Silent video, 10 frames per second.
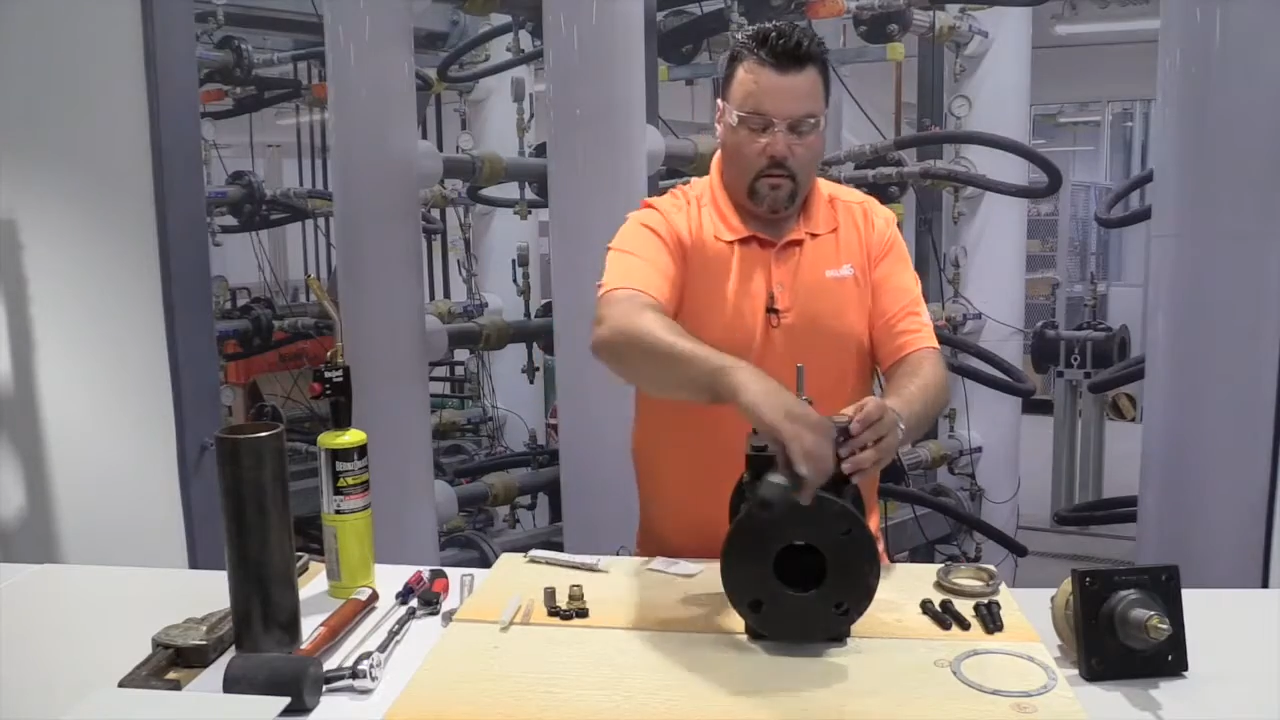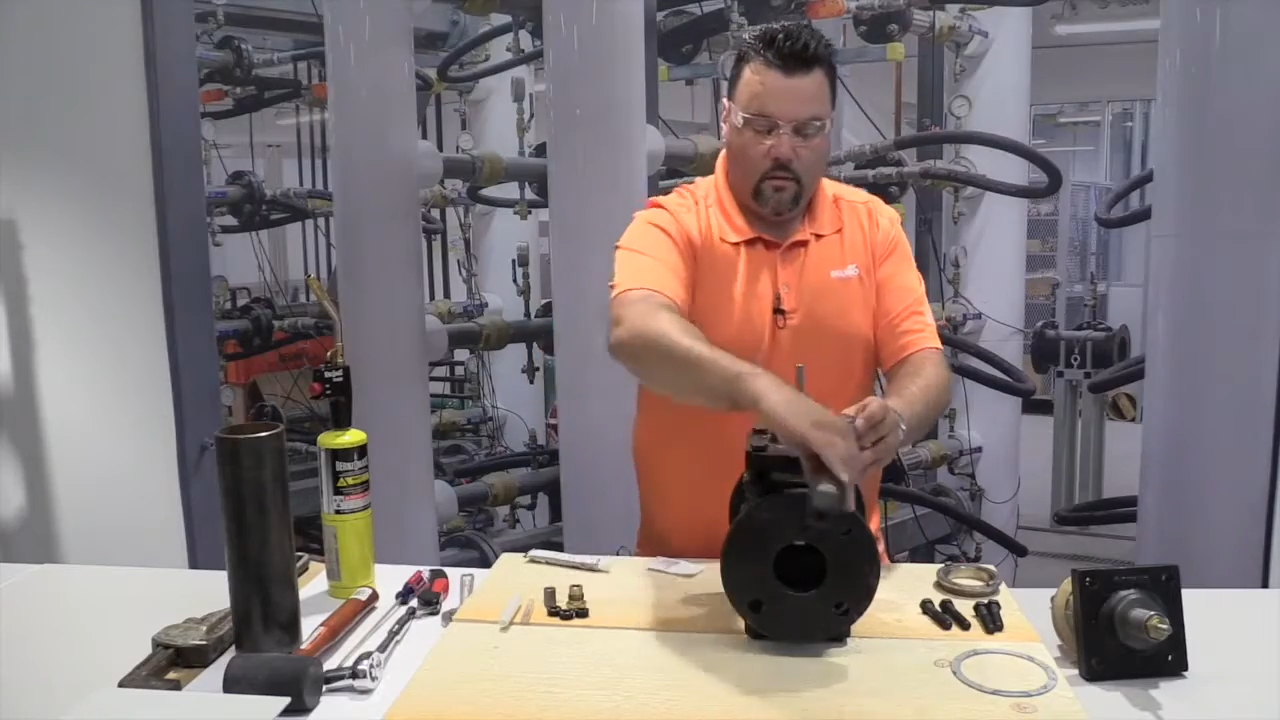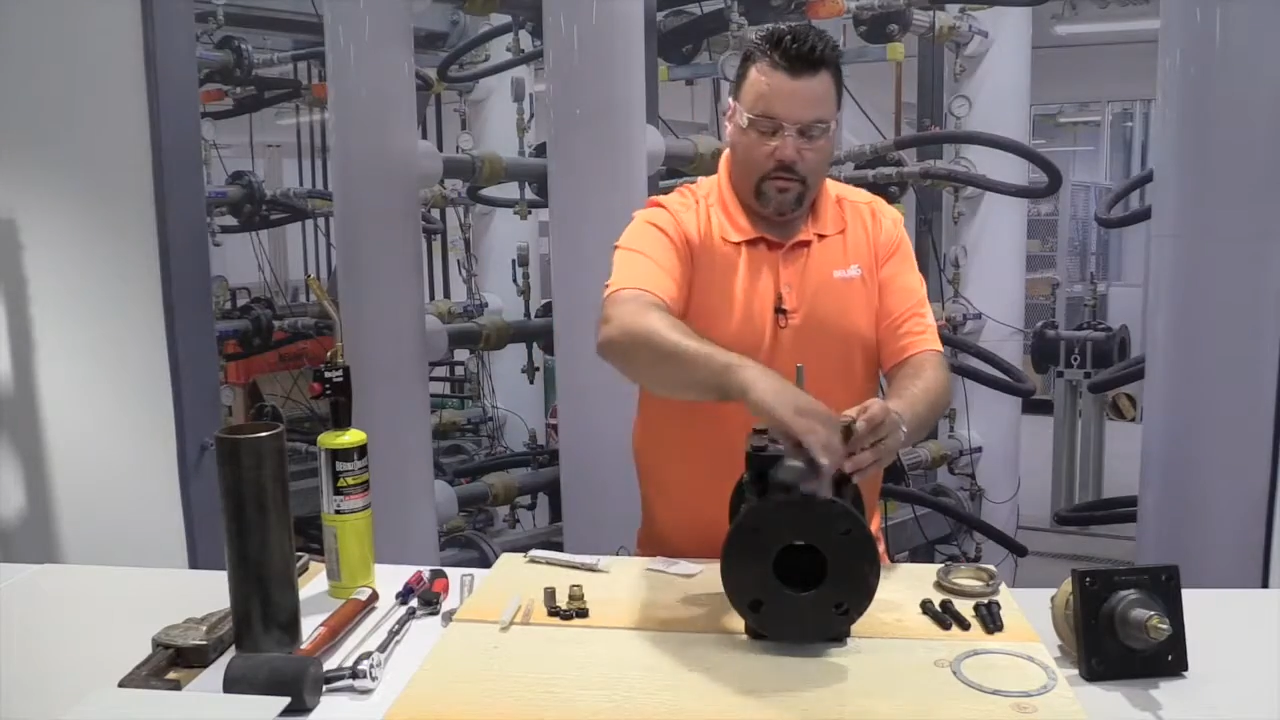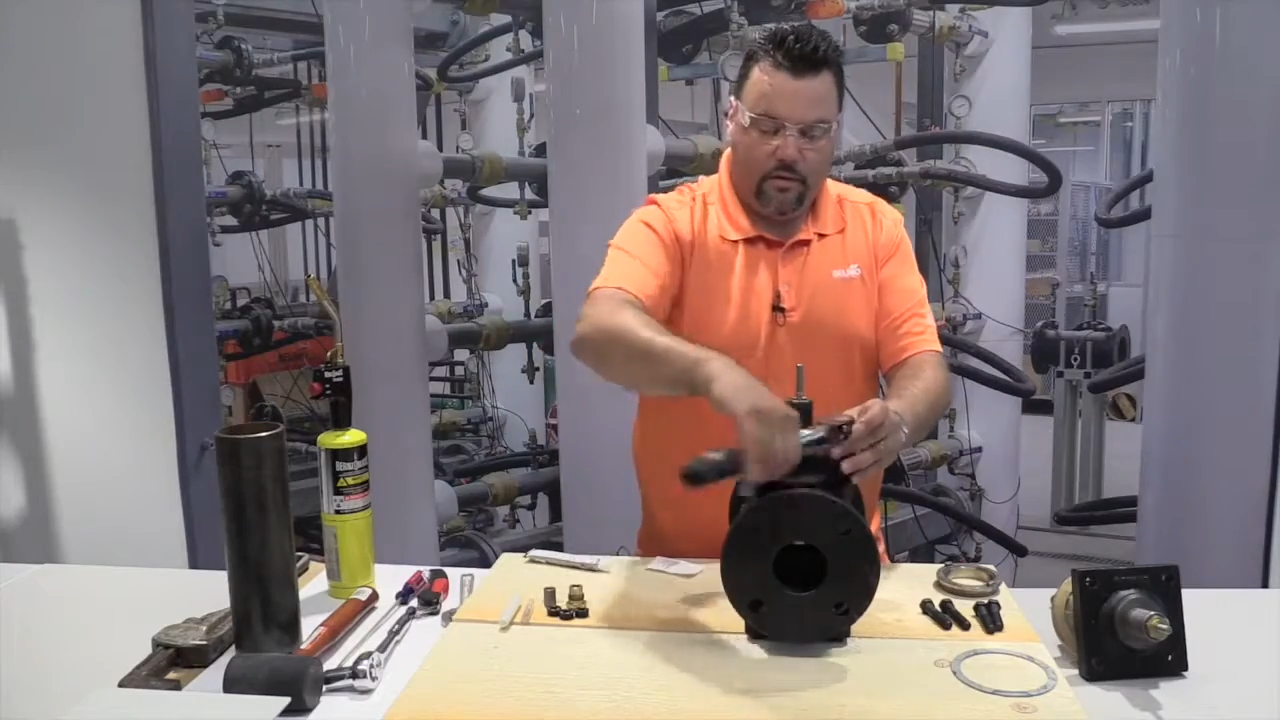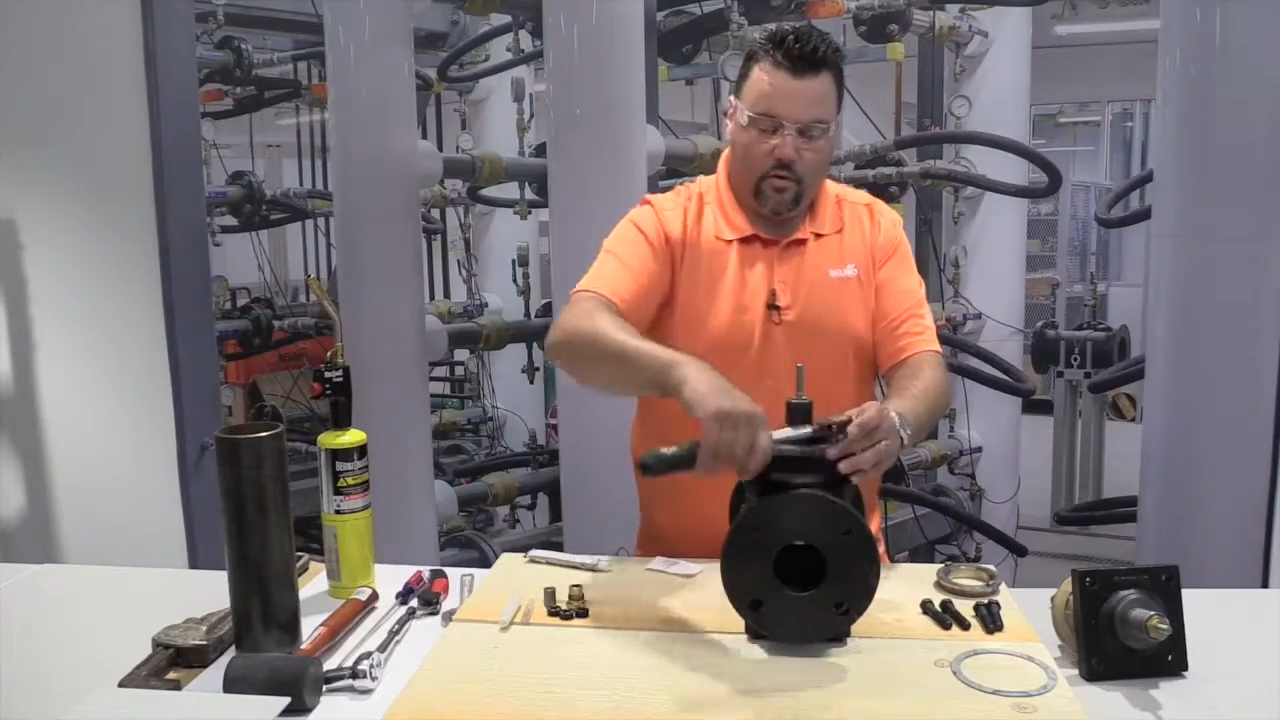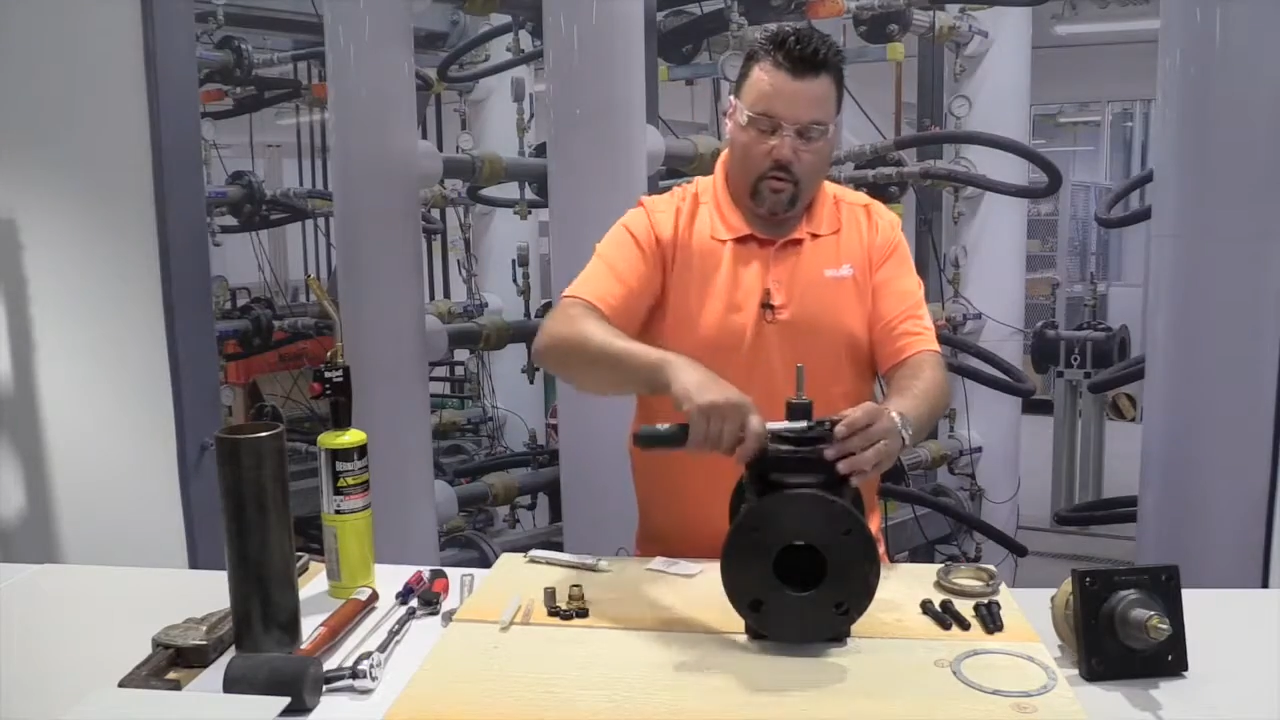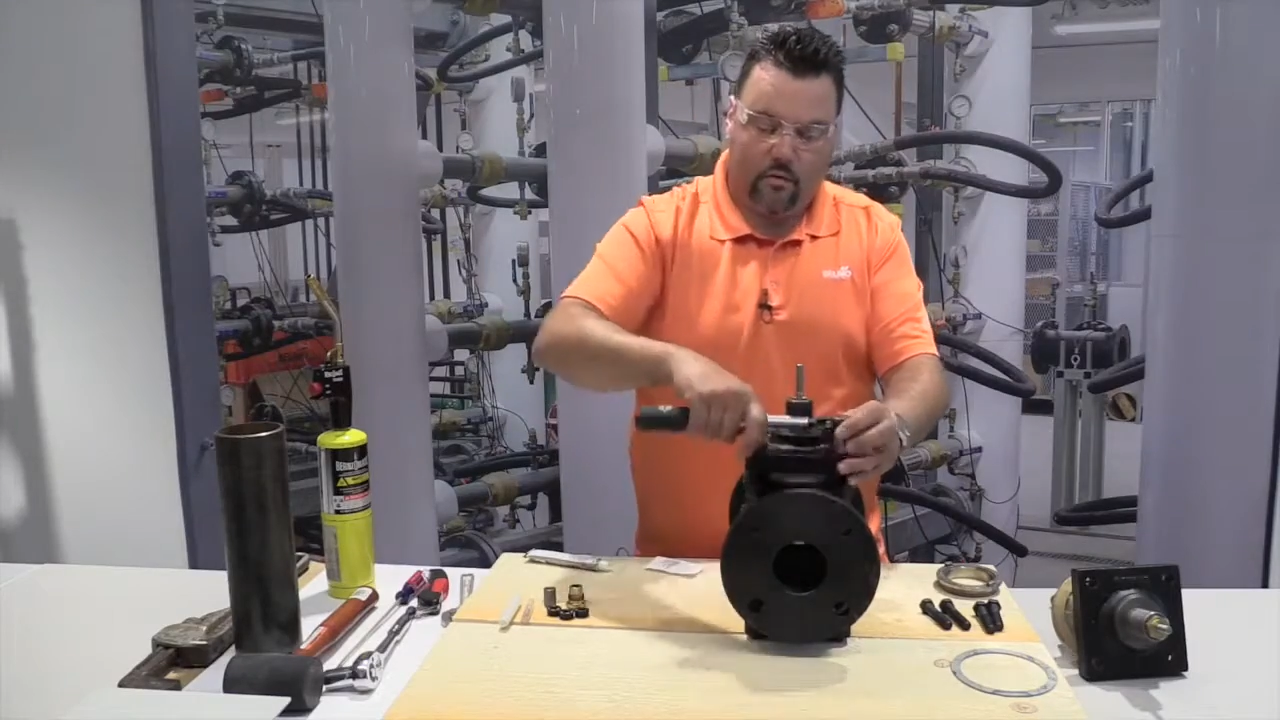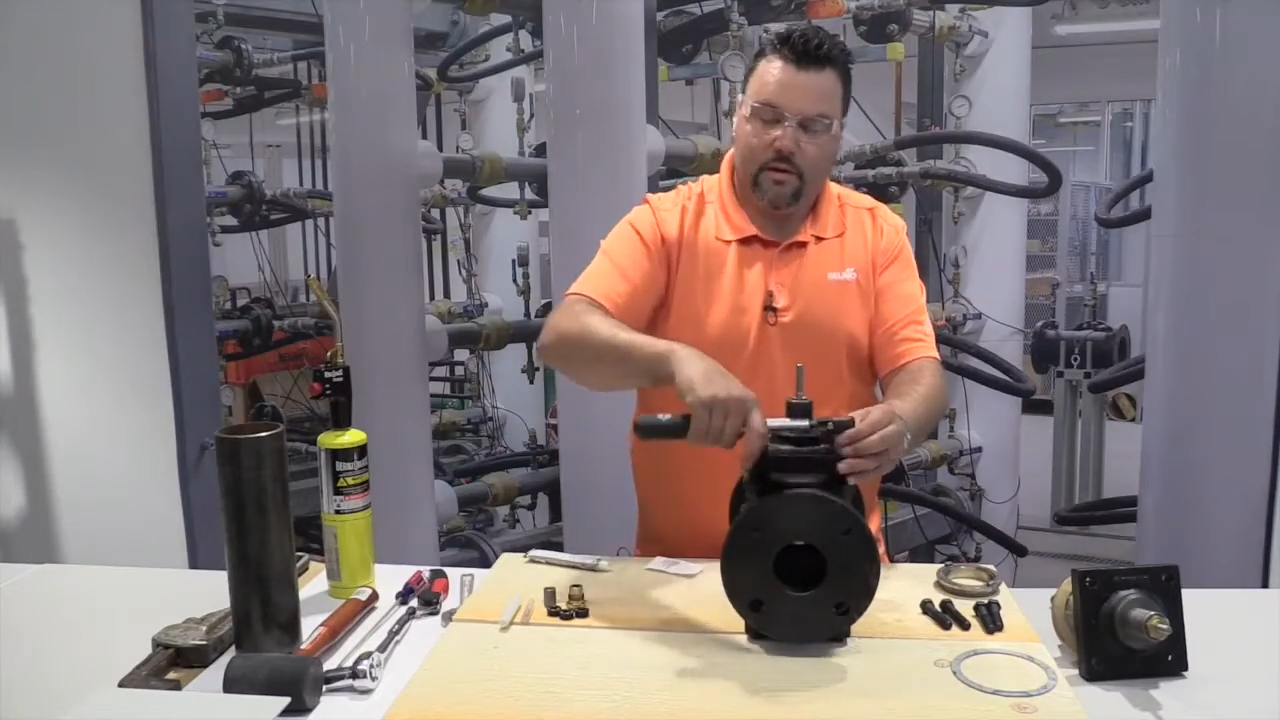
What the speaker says: with the torque